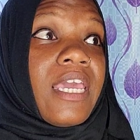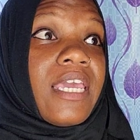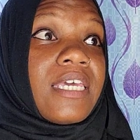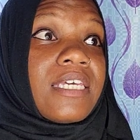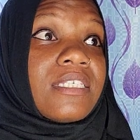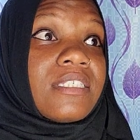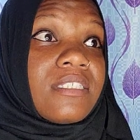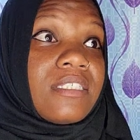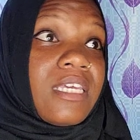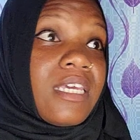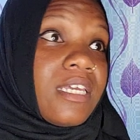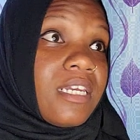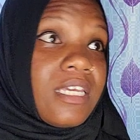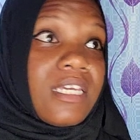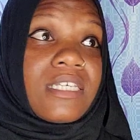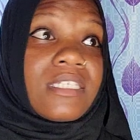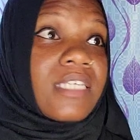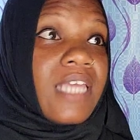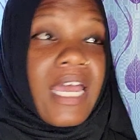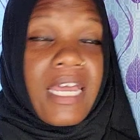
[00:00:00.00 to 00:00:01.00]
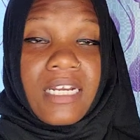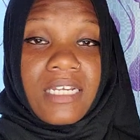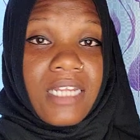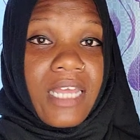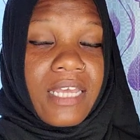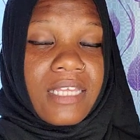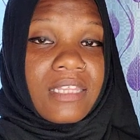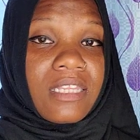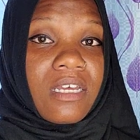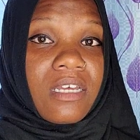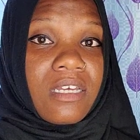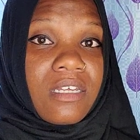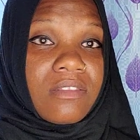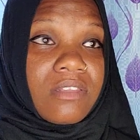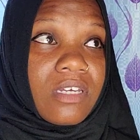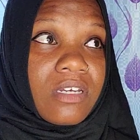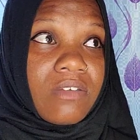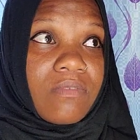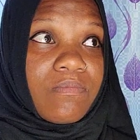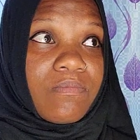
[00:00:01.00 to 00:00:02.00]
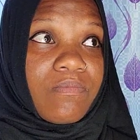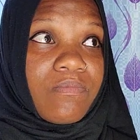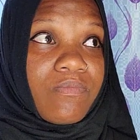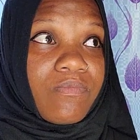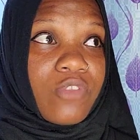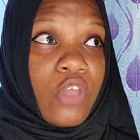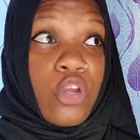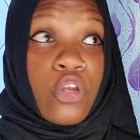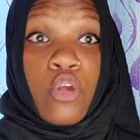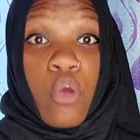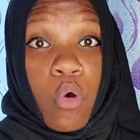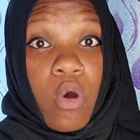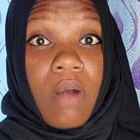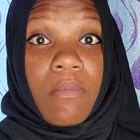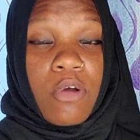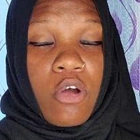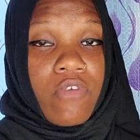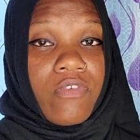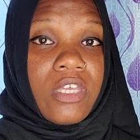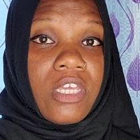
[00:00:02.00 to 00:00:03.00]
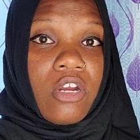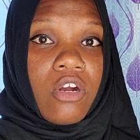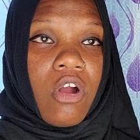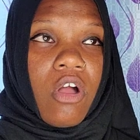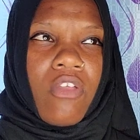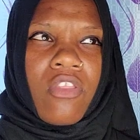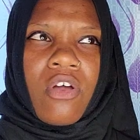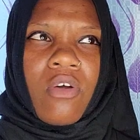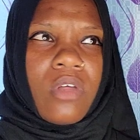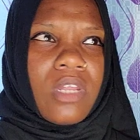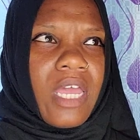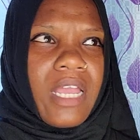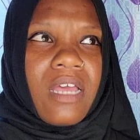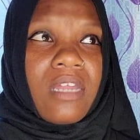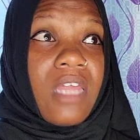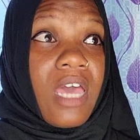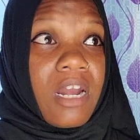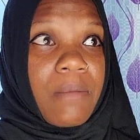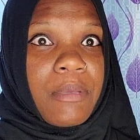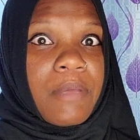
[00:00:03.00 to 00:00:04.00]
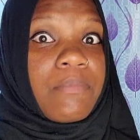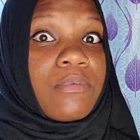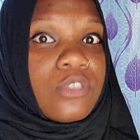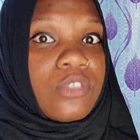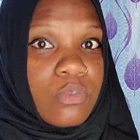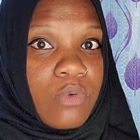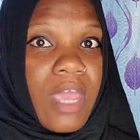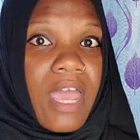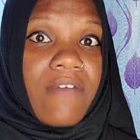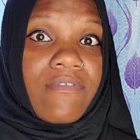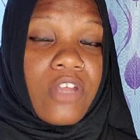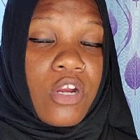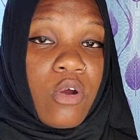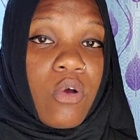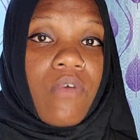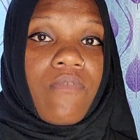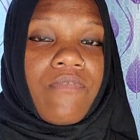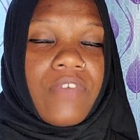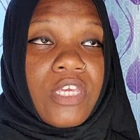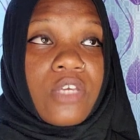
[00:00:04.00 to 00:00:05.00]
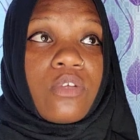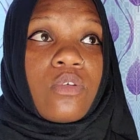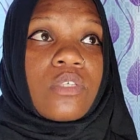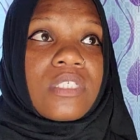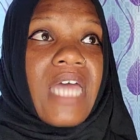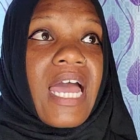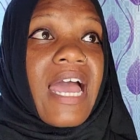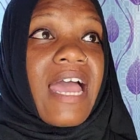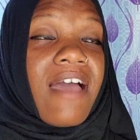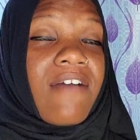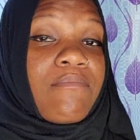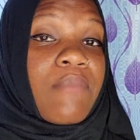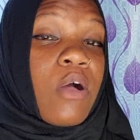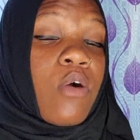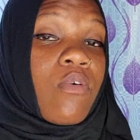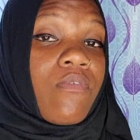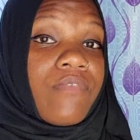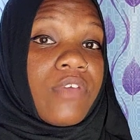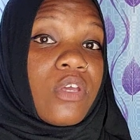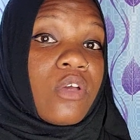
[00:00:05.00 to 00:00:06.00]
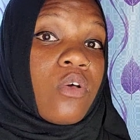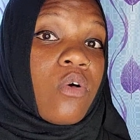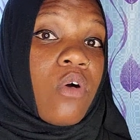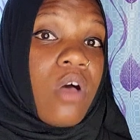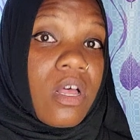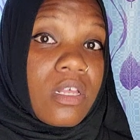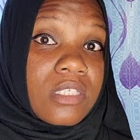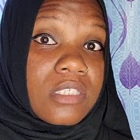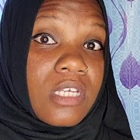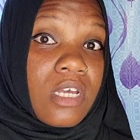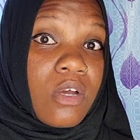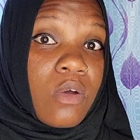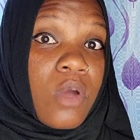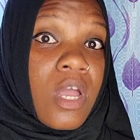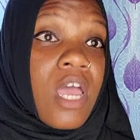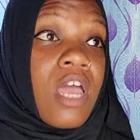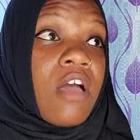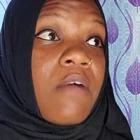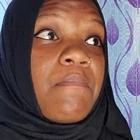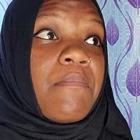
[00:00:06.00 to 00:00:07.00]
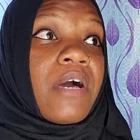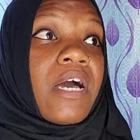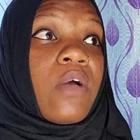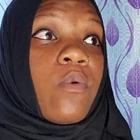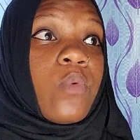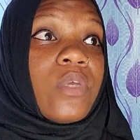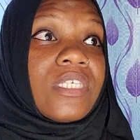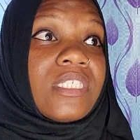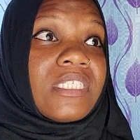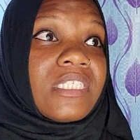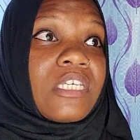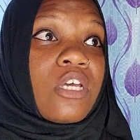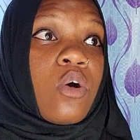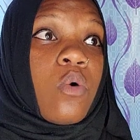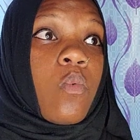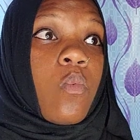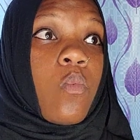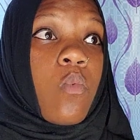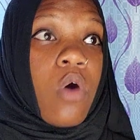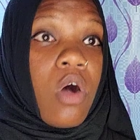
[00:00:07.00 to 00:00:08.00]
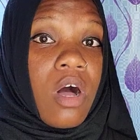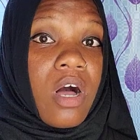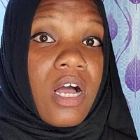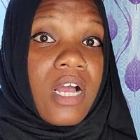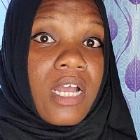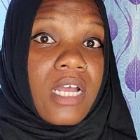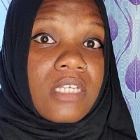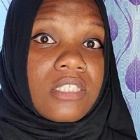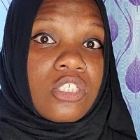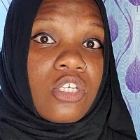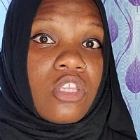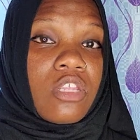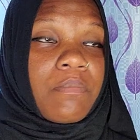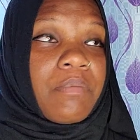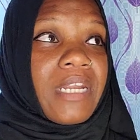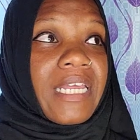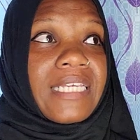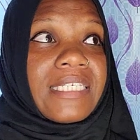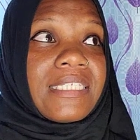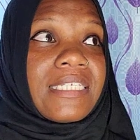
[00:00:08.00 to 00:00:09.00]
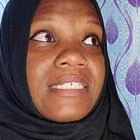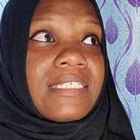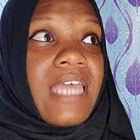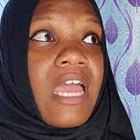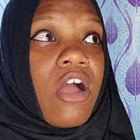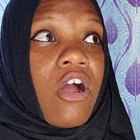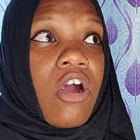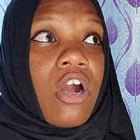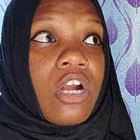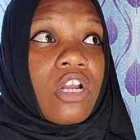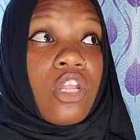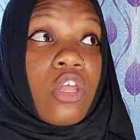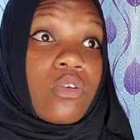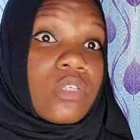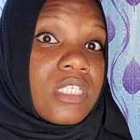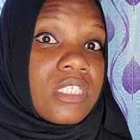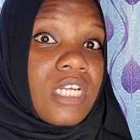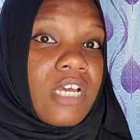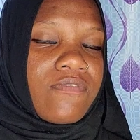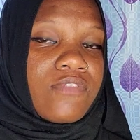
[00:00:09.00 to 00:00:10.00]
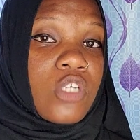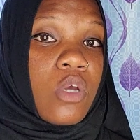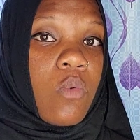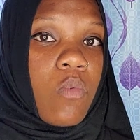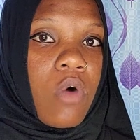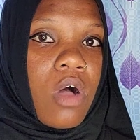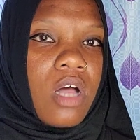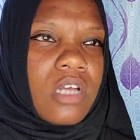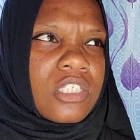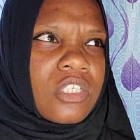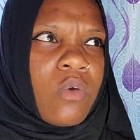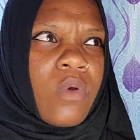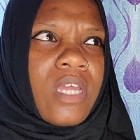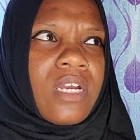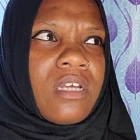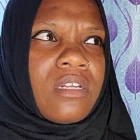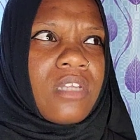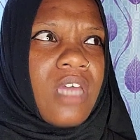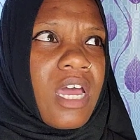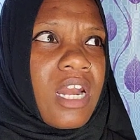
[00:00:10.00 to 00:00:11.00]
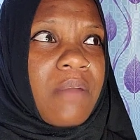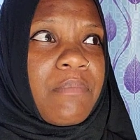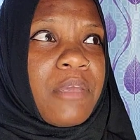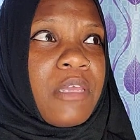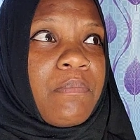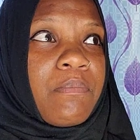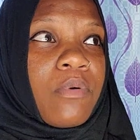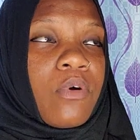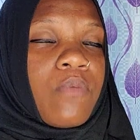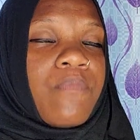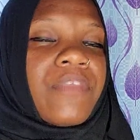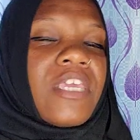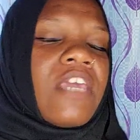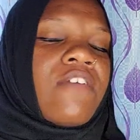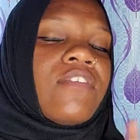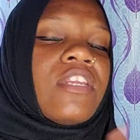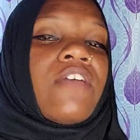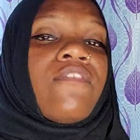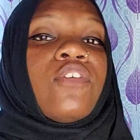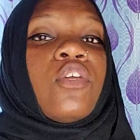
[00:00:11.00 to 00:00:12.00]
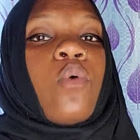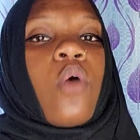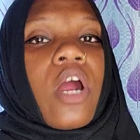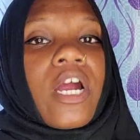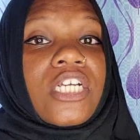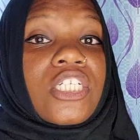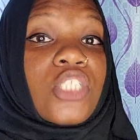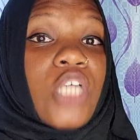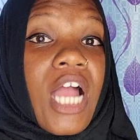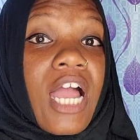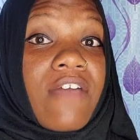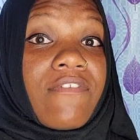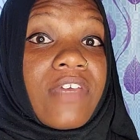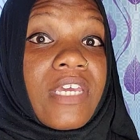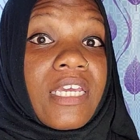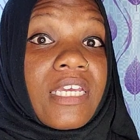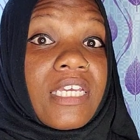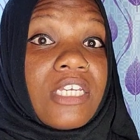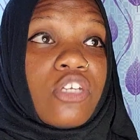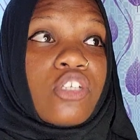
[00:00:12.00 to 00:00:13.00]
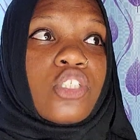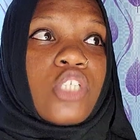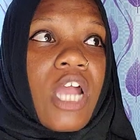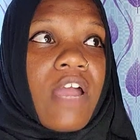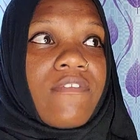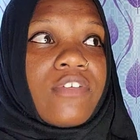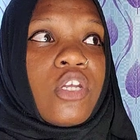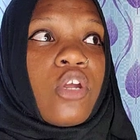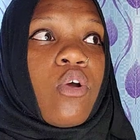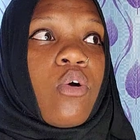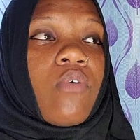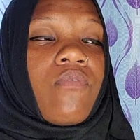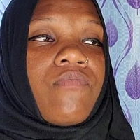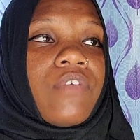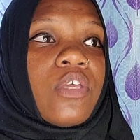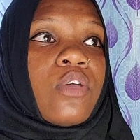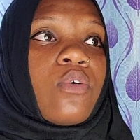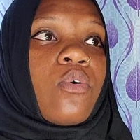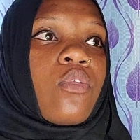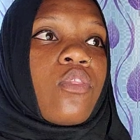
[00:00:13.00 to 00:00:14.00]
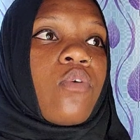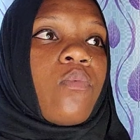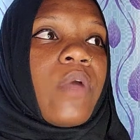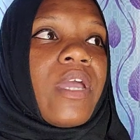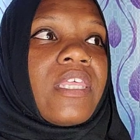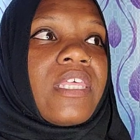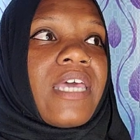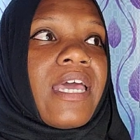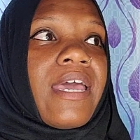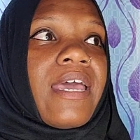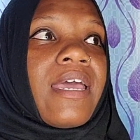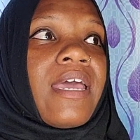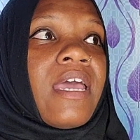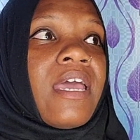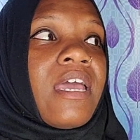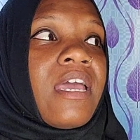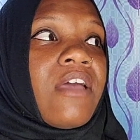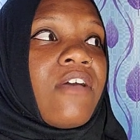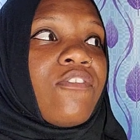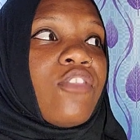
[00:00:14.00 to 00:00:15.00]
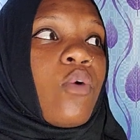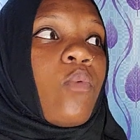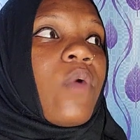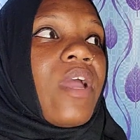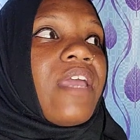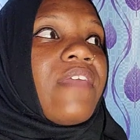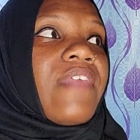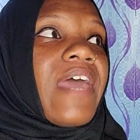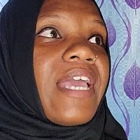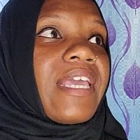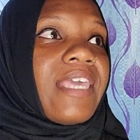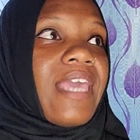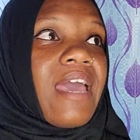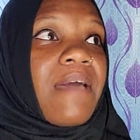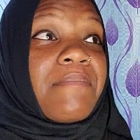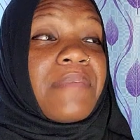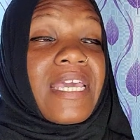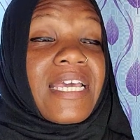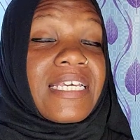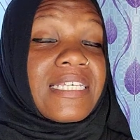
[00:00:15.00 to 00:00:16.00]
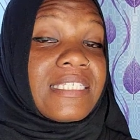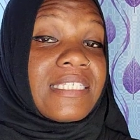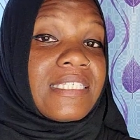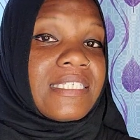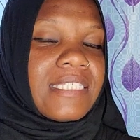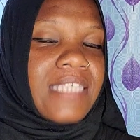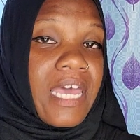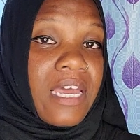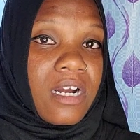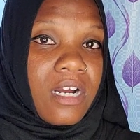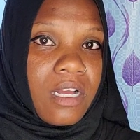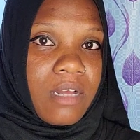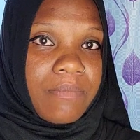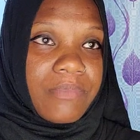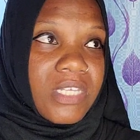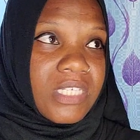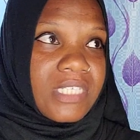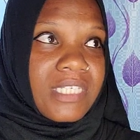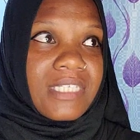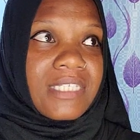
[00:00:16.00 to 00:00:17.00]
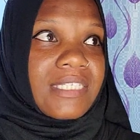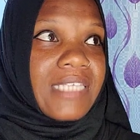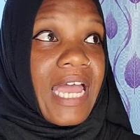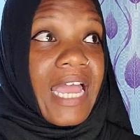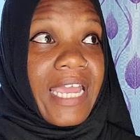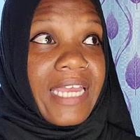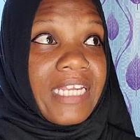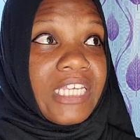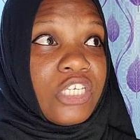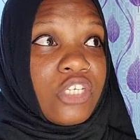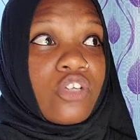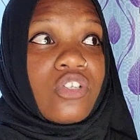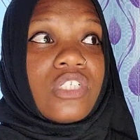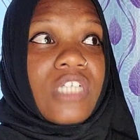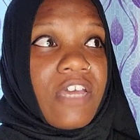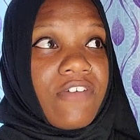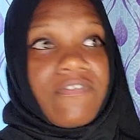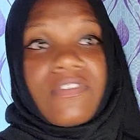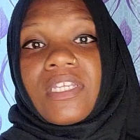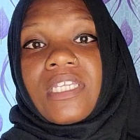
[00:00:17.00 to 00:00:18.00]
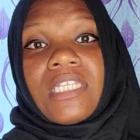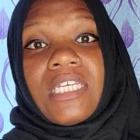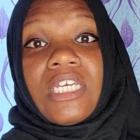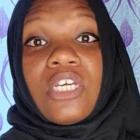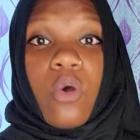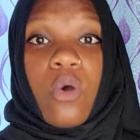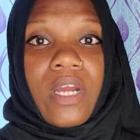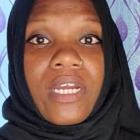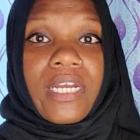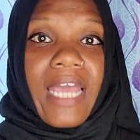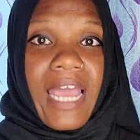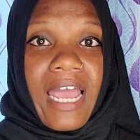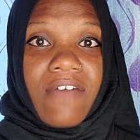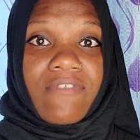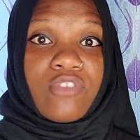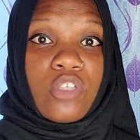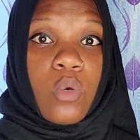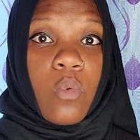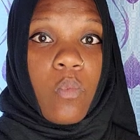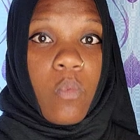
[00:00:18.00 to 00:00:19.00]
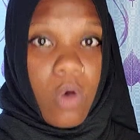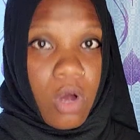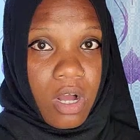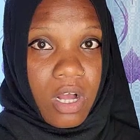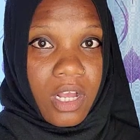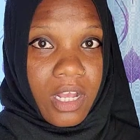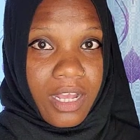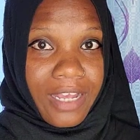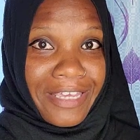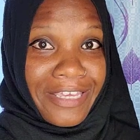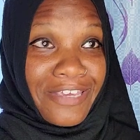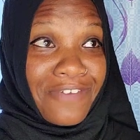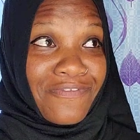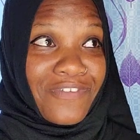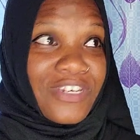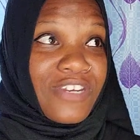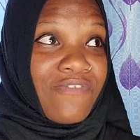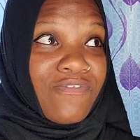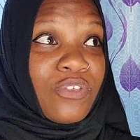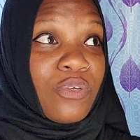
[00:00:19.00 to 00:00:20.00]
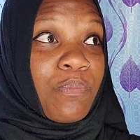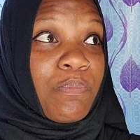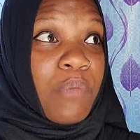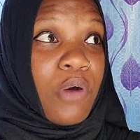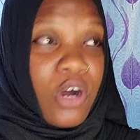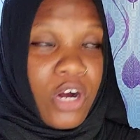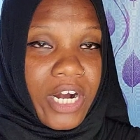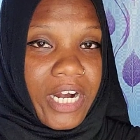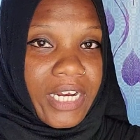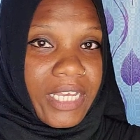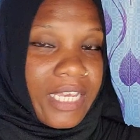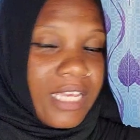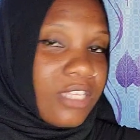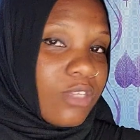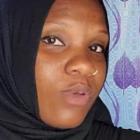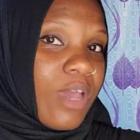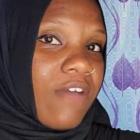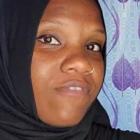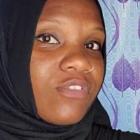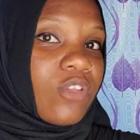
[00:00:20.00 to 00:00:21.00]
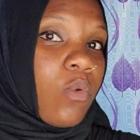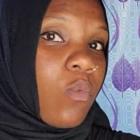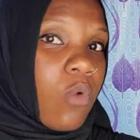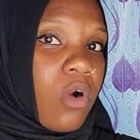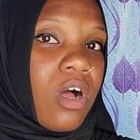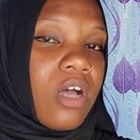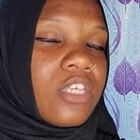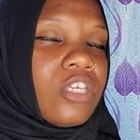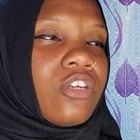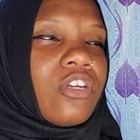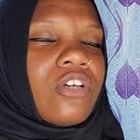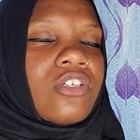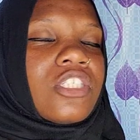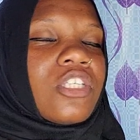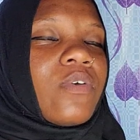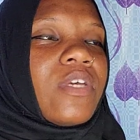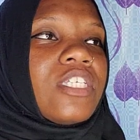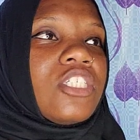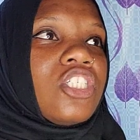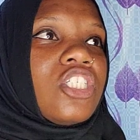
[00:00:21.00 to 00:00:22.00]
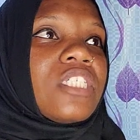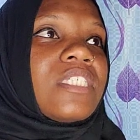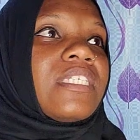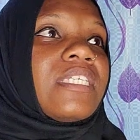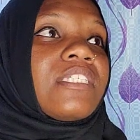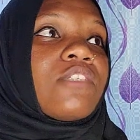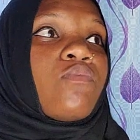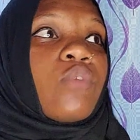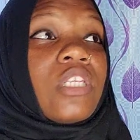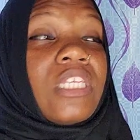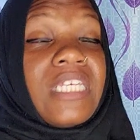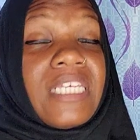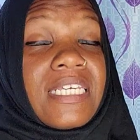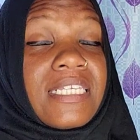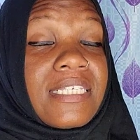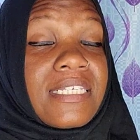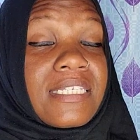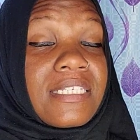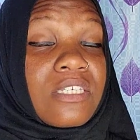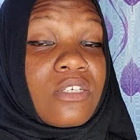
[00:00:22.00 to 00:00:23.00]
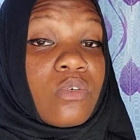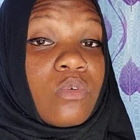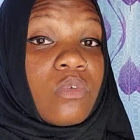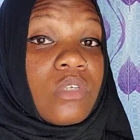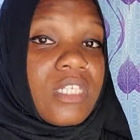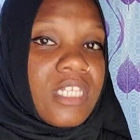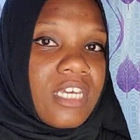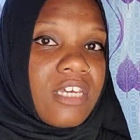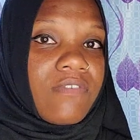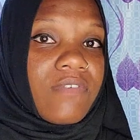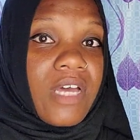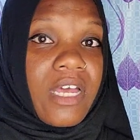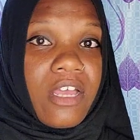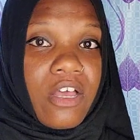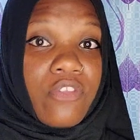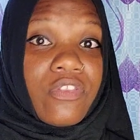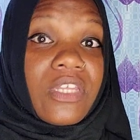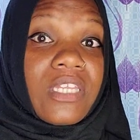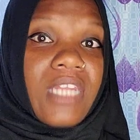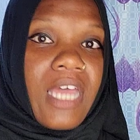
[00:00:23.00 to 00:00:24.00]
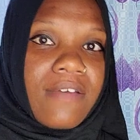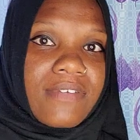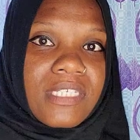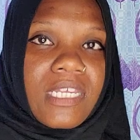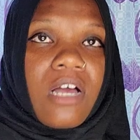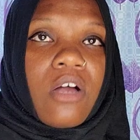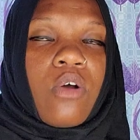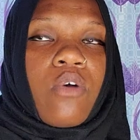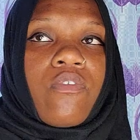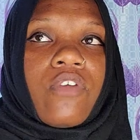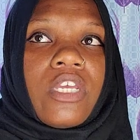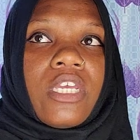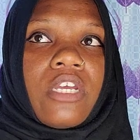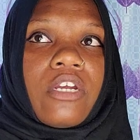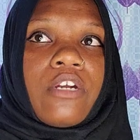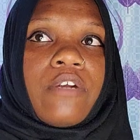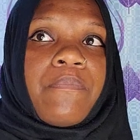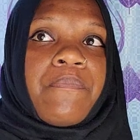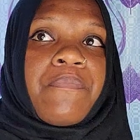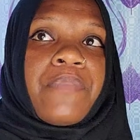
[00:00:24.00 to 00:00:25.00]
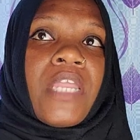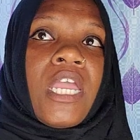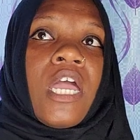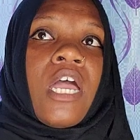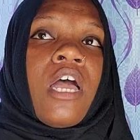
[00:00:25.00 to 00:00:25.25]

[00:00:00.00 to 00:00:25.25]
it's, it is kind of like the, the, the norm over here although like a lot of people do have their own vehicles i have my own vehicle also but we still walk to the places that are close enough to walk so in a lot of people even if you are driving you're driving your own vehicle the way that the way that Gambia is set up, the society, you're definitely going to have to walk, even if you park and you have to walk, you know, so it's just, it's really easy to live a healthy lifestyle over here.